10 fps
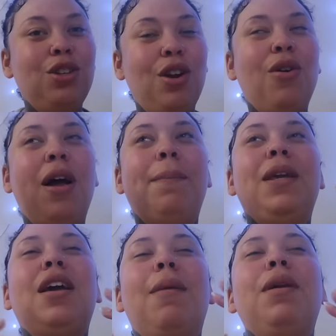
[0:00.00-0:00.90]
You know, I'm
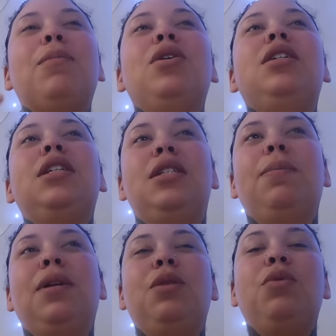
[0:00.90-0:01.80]
becoming more
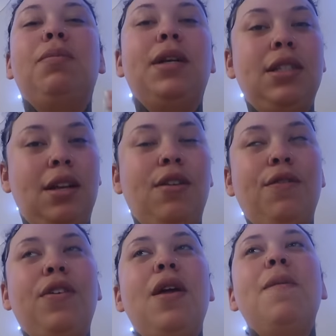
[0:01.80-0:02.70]
disciplined with
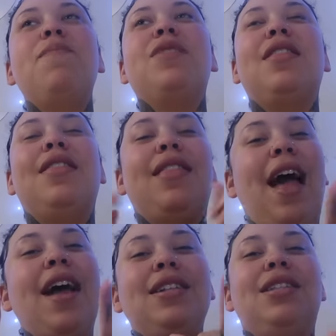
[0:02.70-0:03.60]
myself.
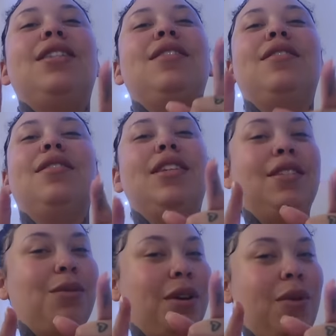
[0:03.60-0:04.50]
That is
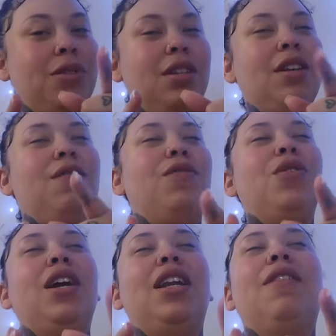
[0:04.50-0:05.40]
the word I was looking
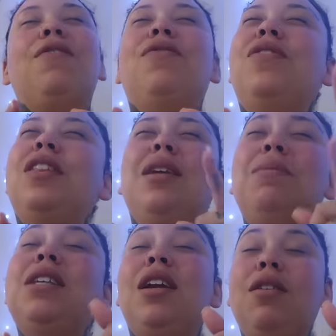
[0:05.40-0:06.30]
for. And if, let
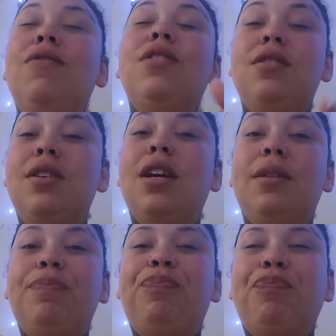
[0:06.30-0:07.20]
me tell you, it feels
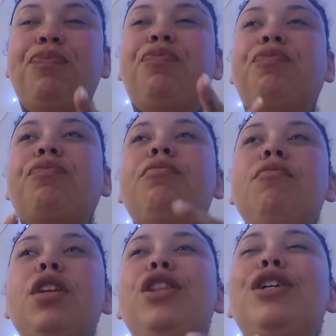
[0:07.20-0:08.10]
good.
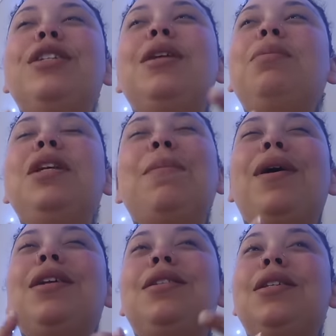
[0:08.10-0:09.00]
There's something
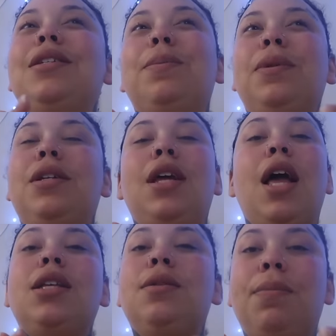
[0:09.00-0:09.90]
about a disciplined
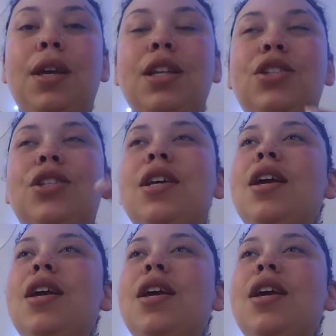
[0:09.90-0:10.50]
ass bitch